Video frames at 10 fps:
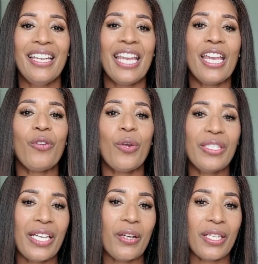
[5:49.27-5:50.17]
If you're
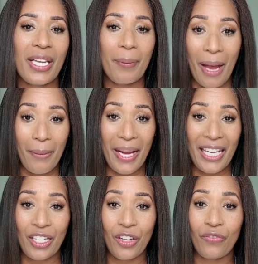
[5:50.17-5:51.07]
serious about
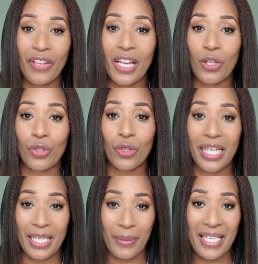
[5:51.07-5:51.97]
making your videos look
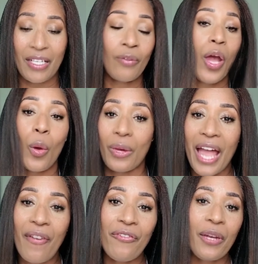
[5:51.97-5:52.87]
expensive
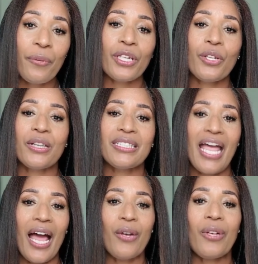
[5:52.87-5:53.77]
without filming your
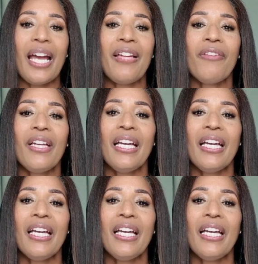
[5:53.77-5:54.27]
entire life,